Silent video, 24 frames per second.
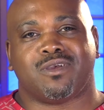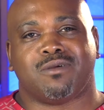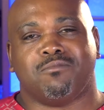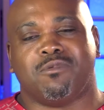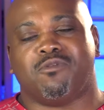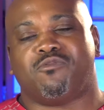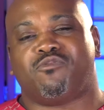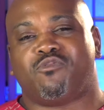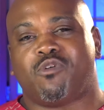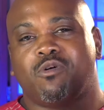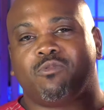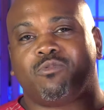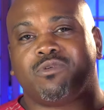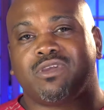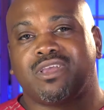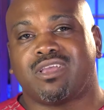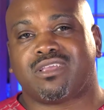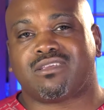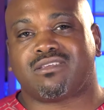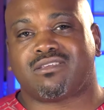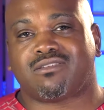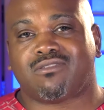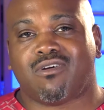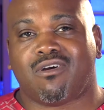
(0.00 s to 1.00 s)
Before we
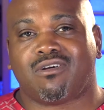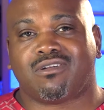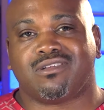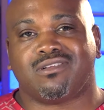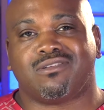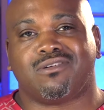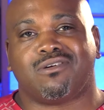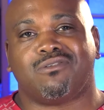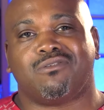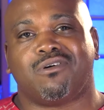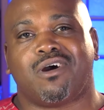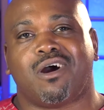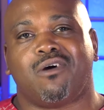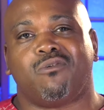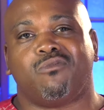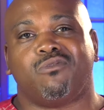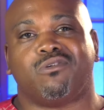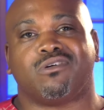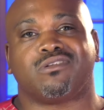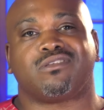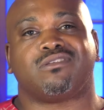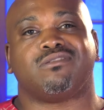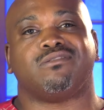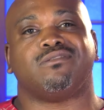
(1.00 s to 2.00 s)
get started, though, I
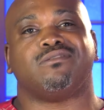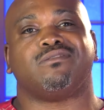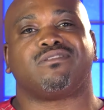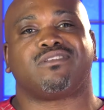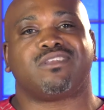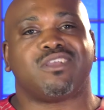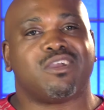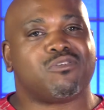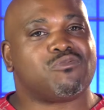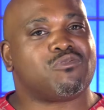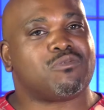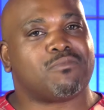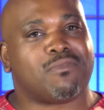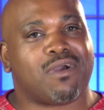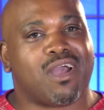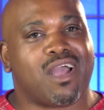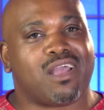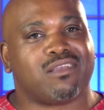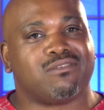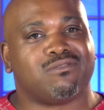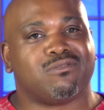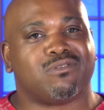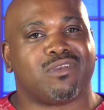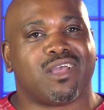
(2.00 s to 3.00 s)
want to still
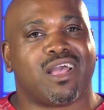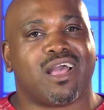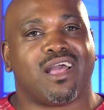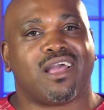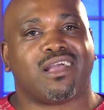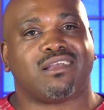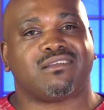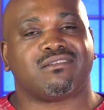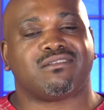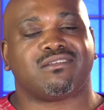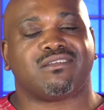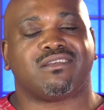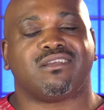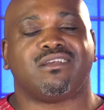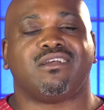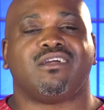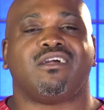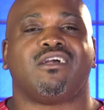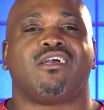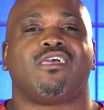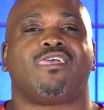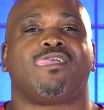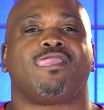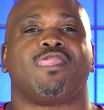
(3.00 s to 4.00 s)
remind you guys
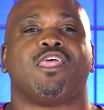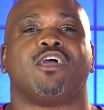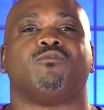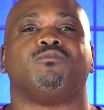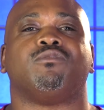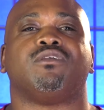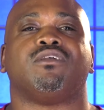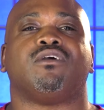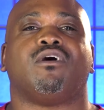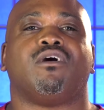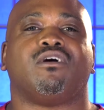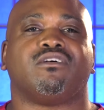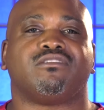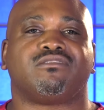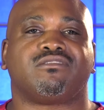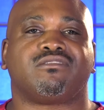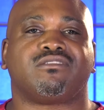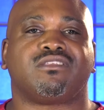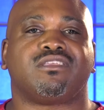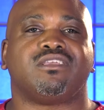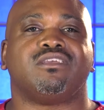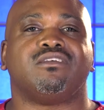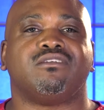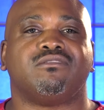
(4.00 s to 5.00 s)
that we are
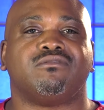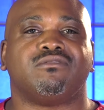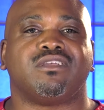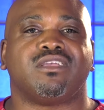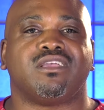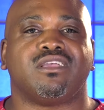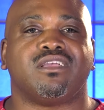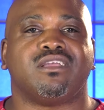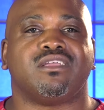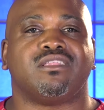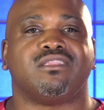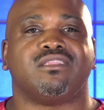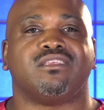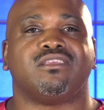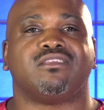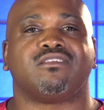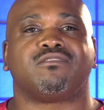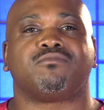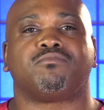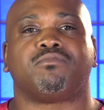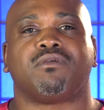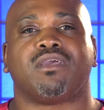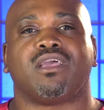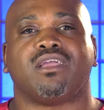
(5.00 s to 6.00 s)
still in
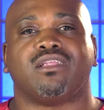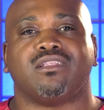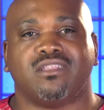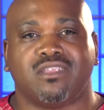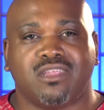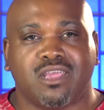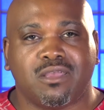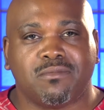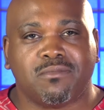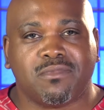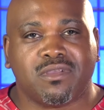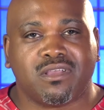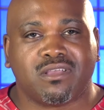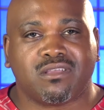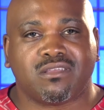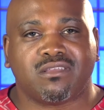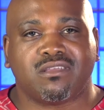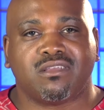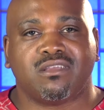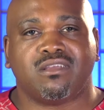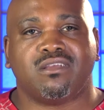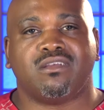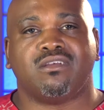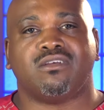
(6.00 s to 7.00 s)
this pandemic.
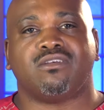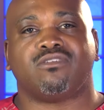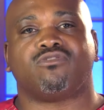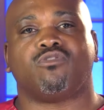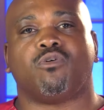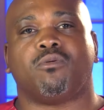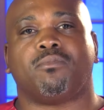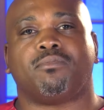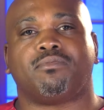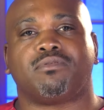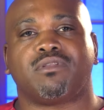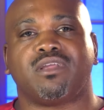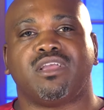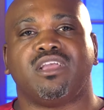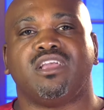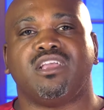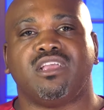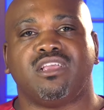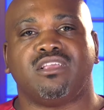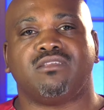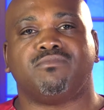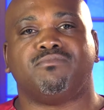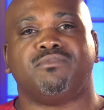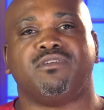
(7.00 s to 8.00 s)
So
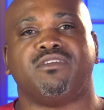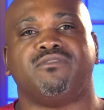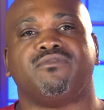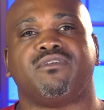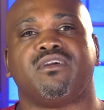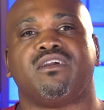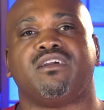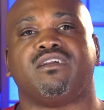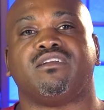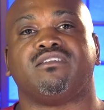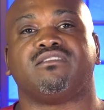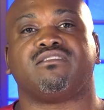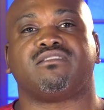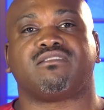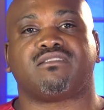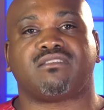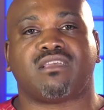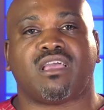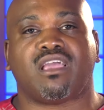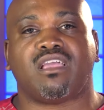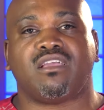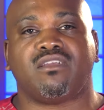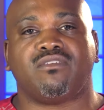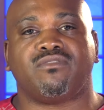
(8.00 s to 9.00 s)
please be very
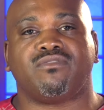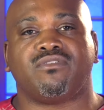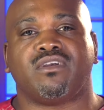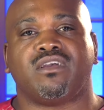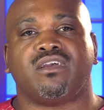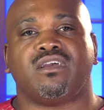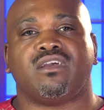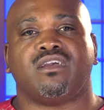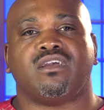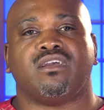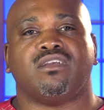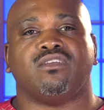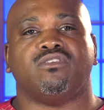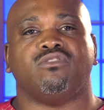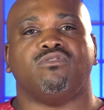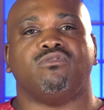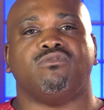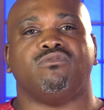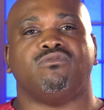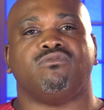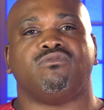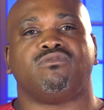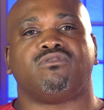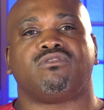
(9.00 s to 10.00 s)
safe.
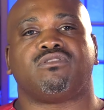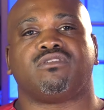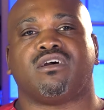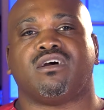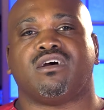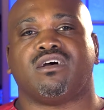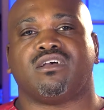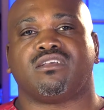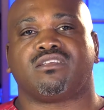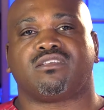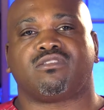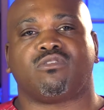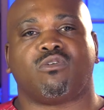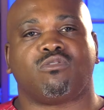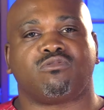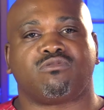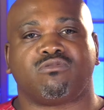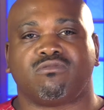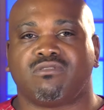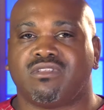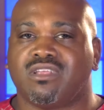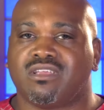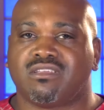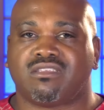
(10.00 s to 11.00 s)
Use
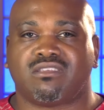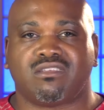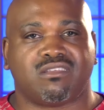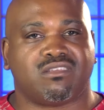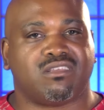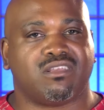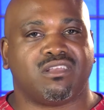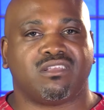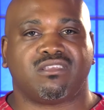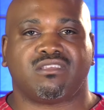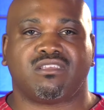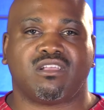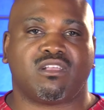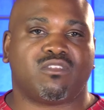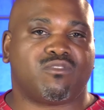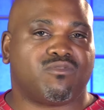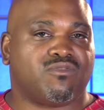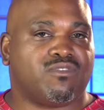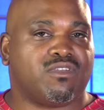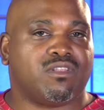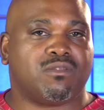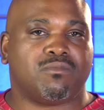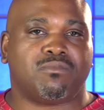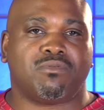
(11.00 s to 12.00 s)
social distancing, 6
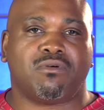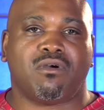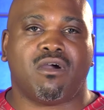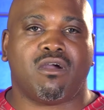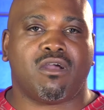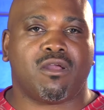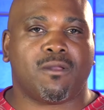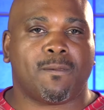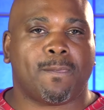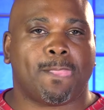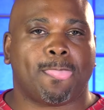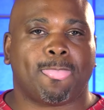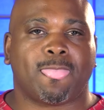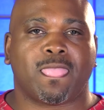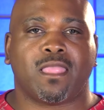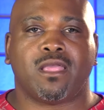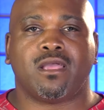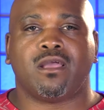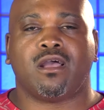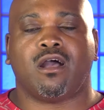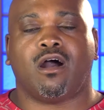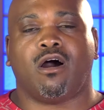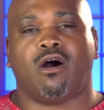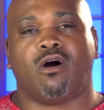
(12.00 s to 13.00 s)
feet apart.
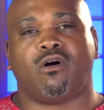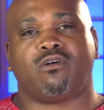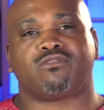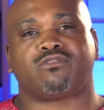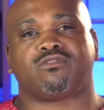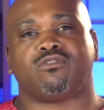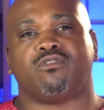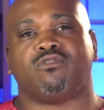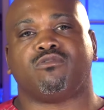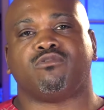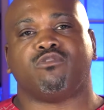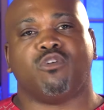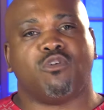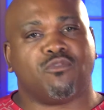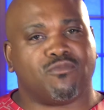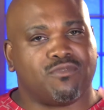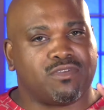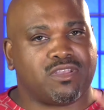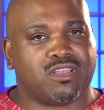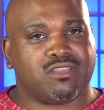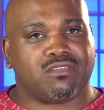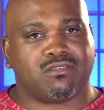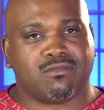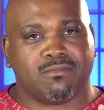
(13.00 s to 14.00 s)
Also, don't
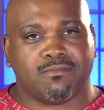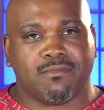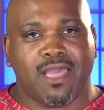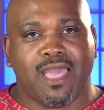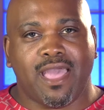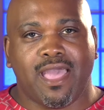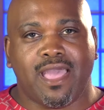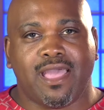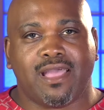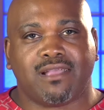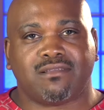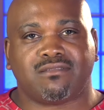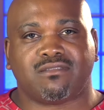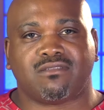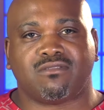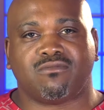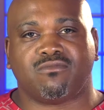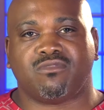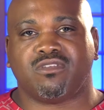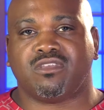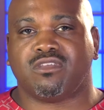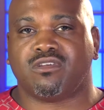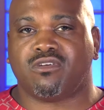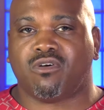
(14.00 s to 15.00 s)
forget your mask
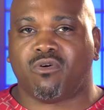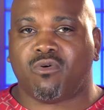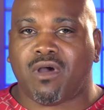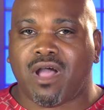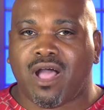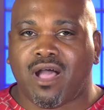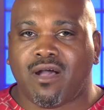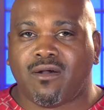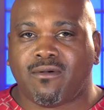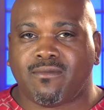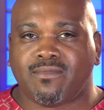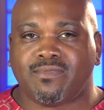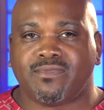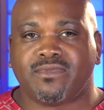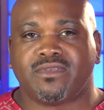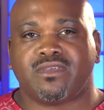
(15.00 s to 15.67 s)
when you go out.